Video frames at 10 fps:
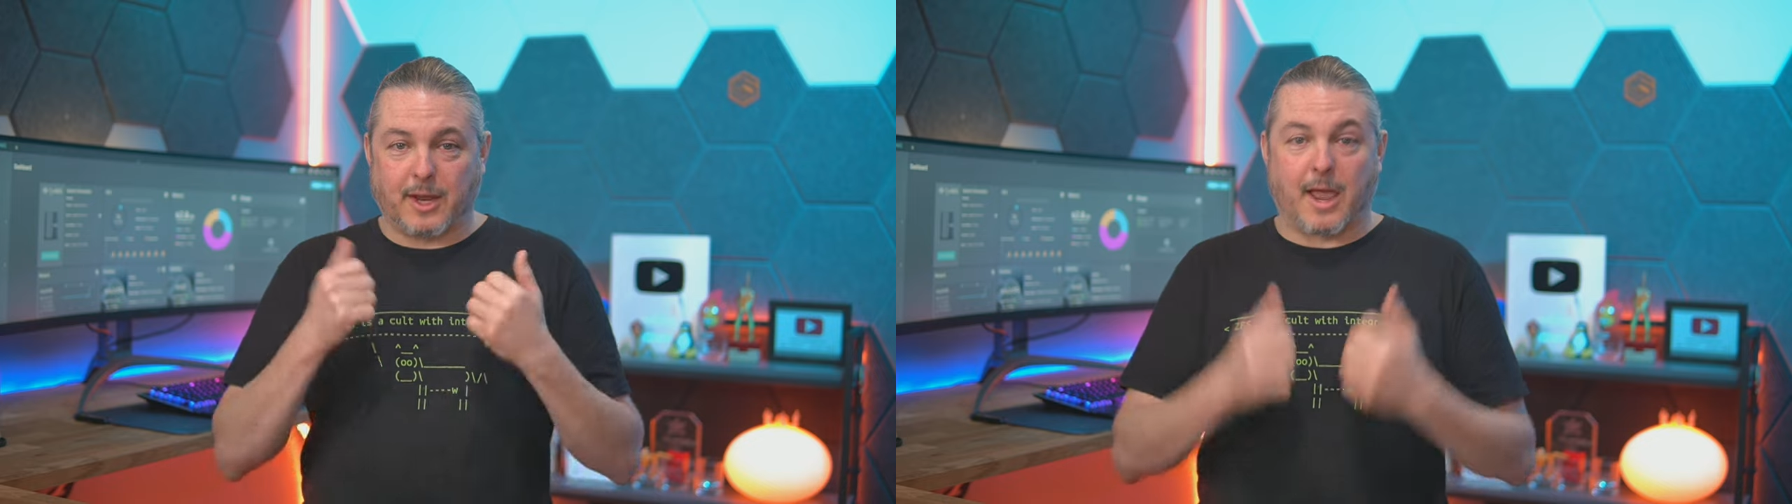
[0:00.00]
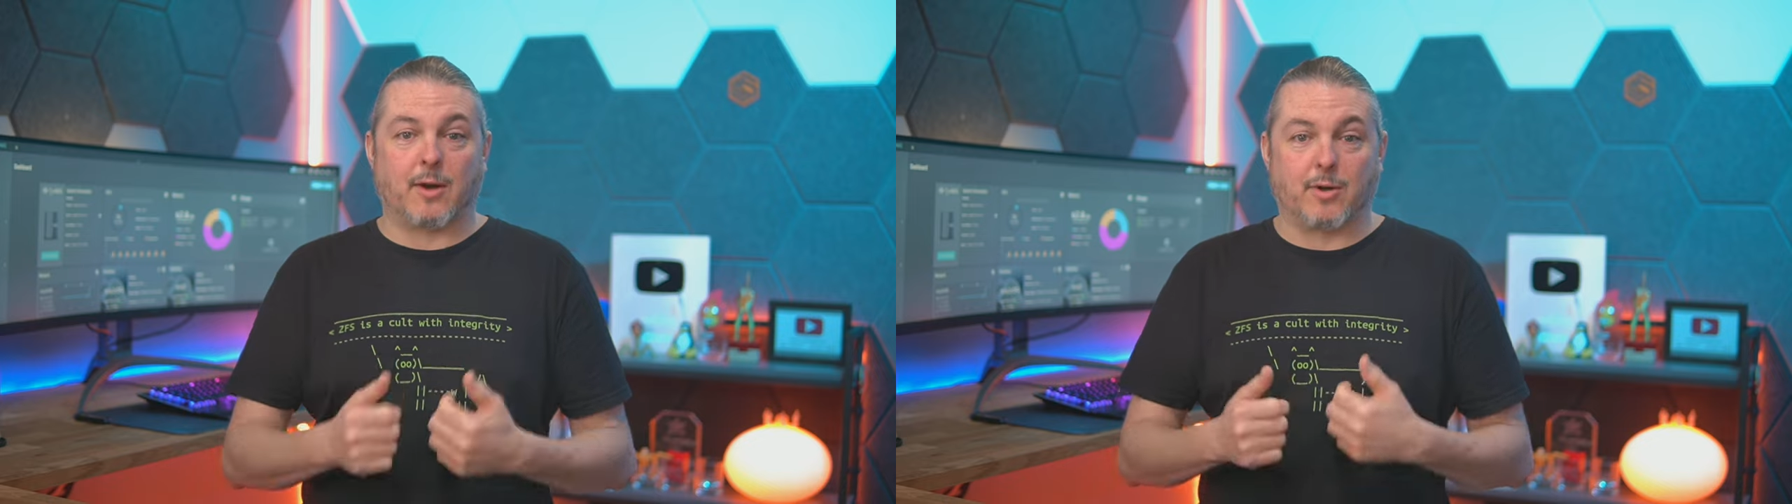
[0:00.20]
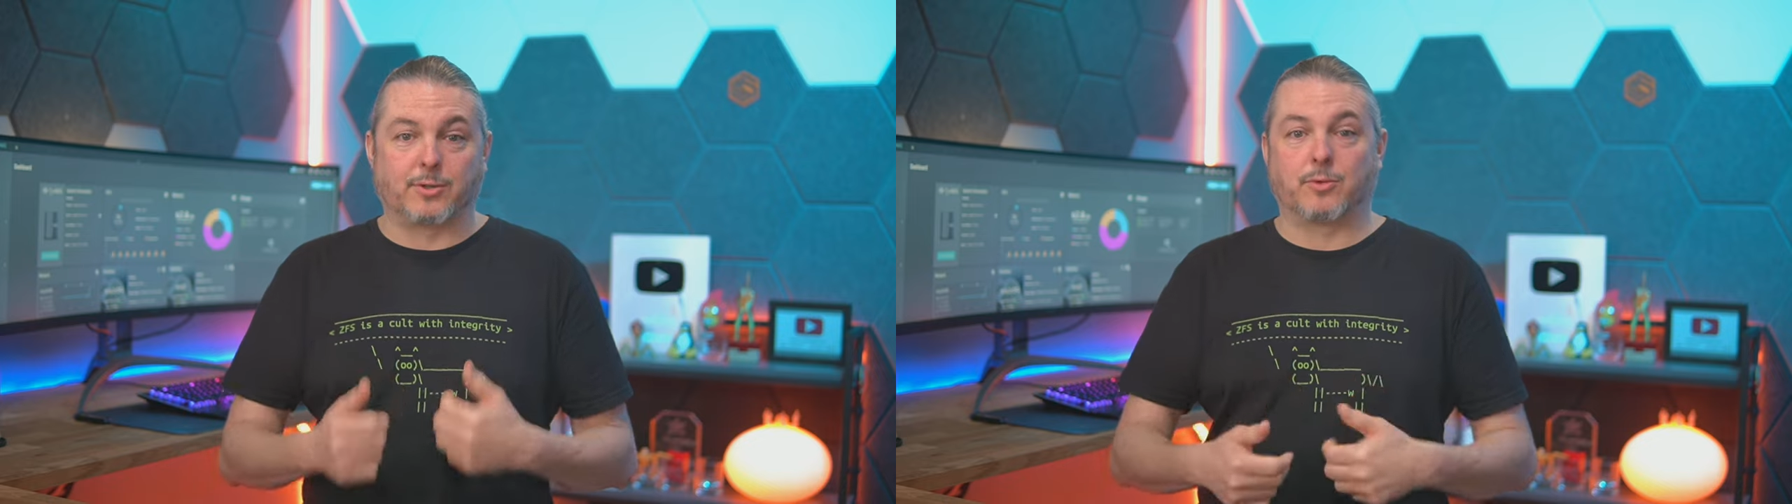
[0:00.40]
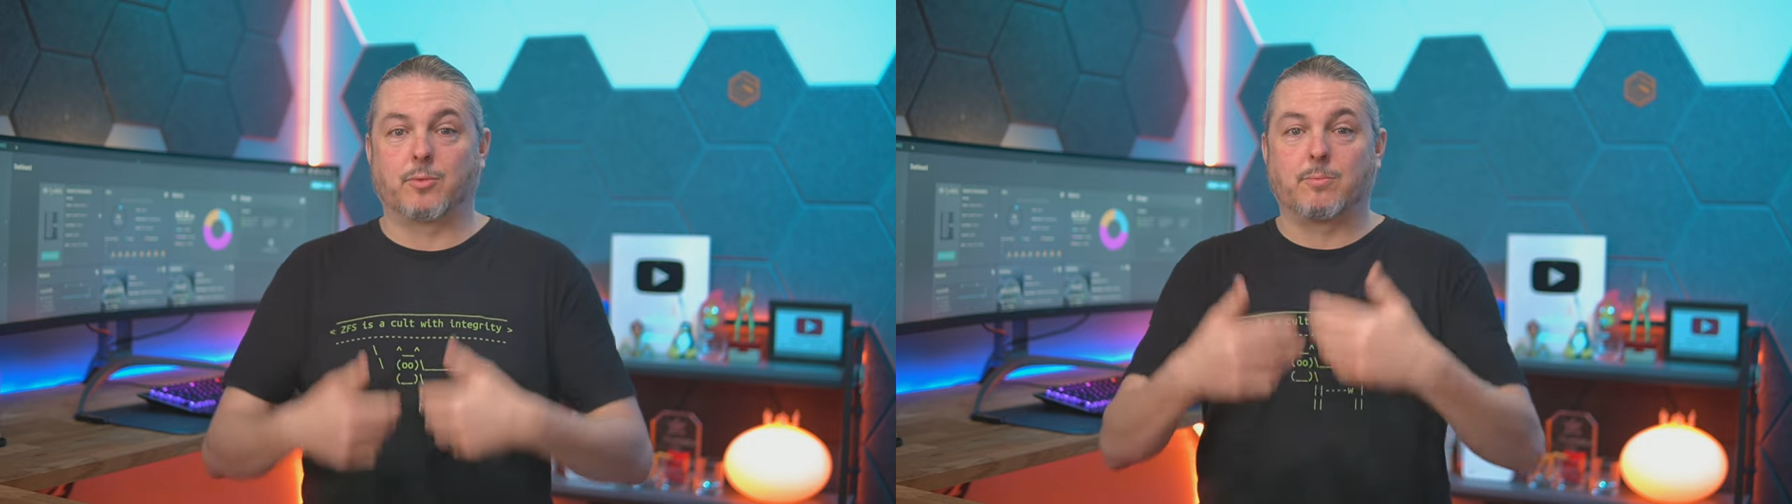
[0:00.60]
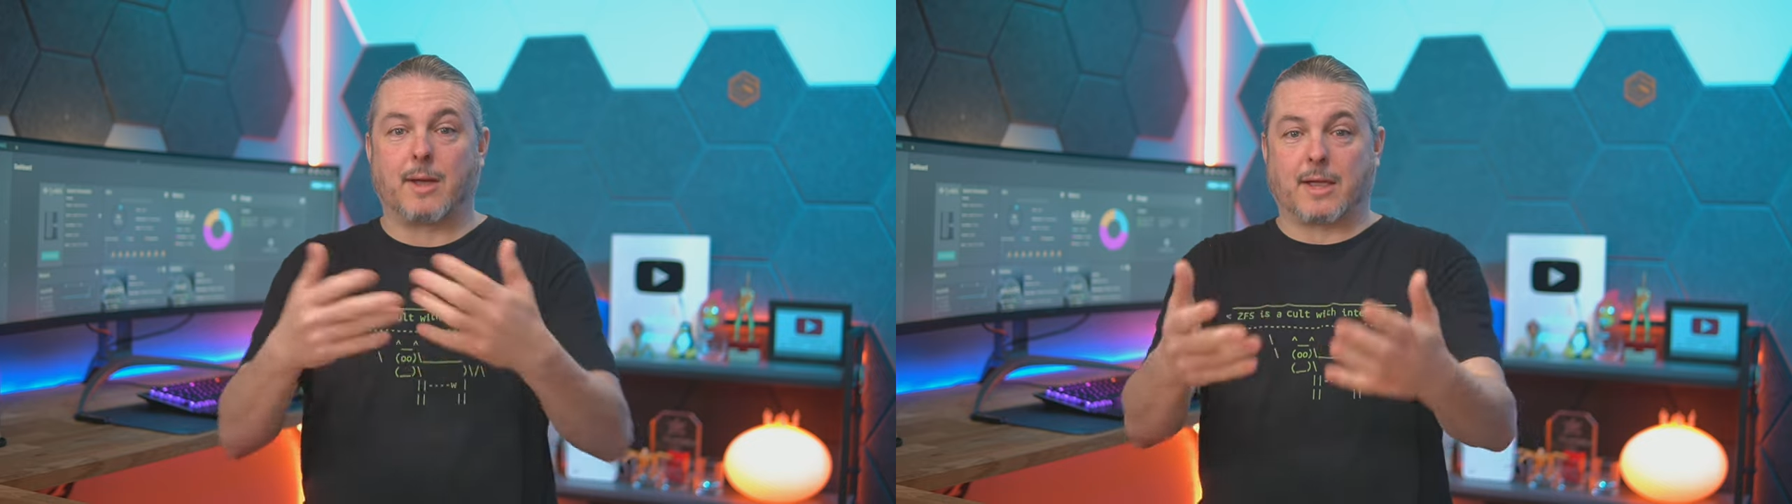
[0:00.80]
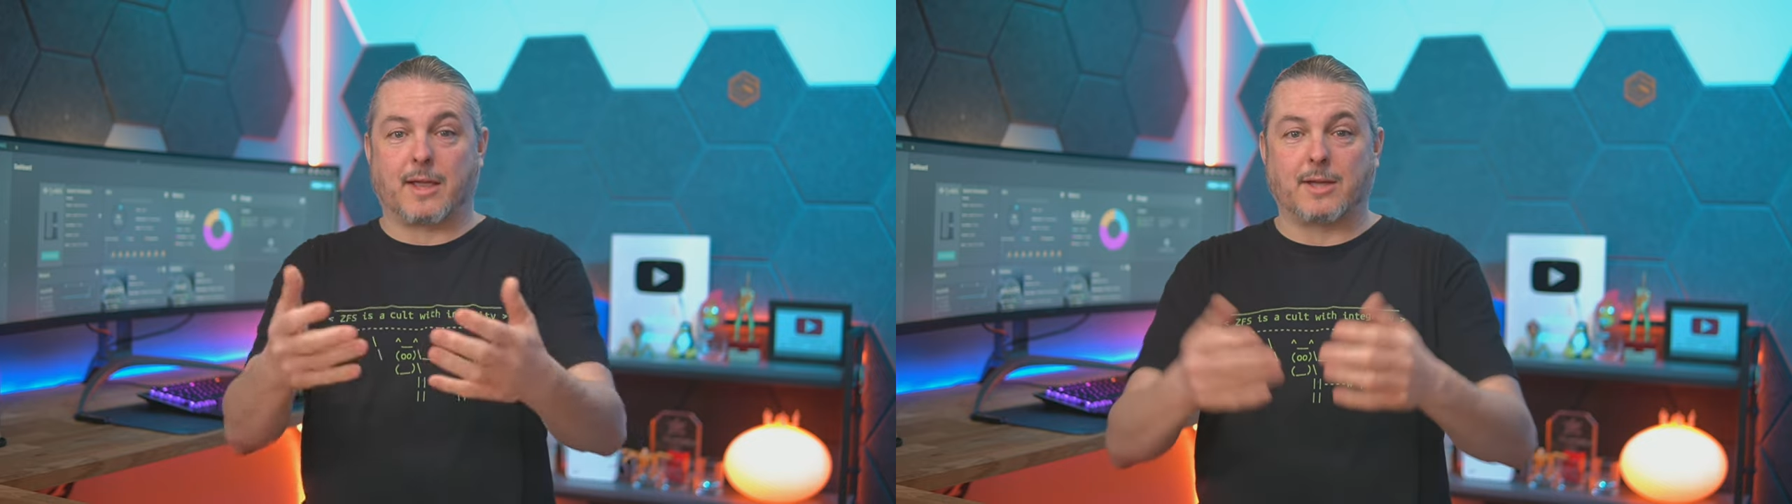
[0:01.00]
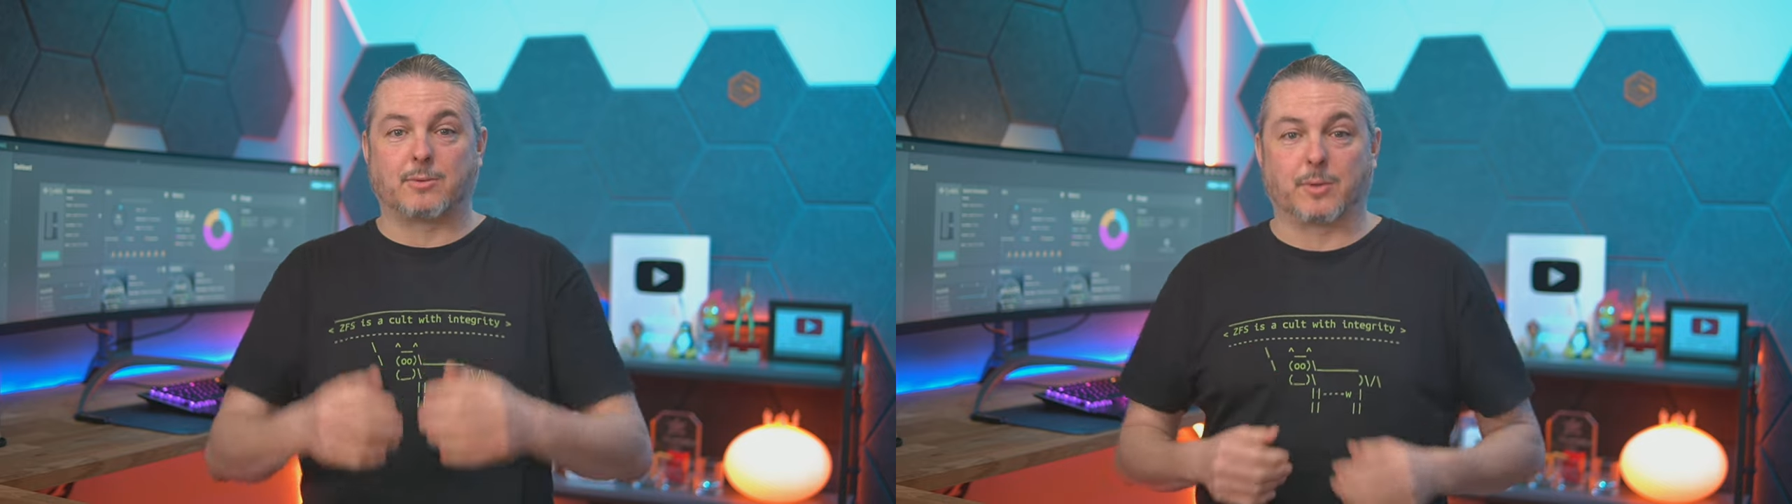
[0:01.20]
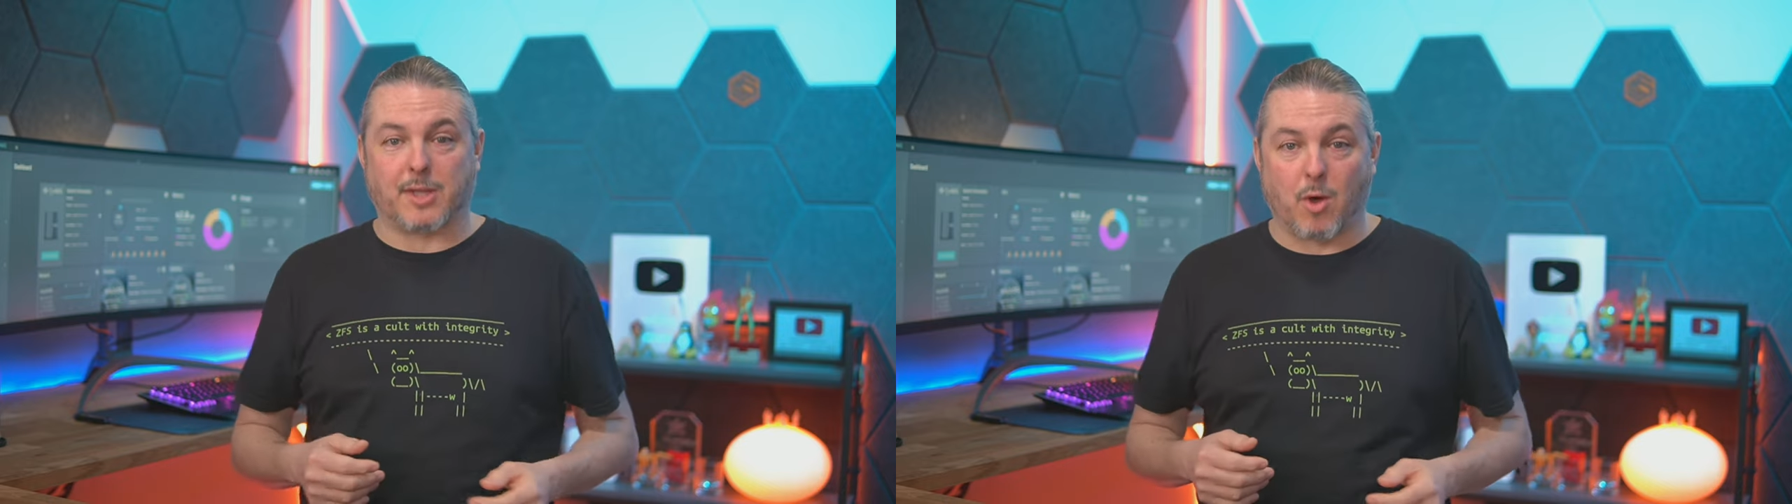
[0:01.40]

and also my engagement with the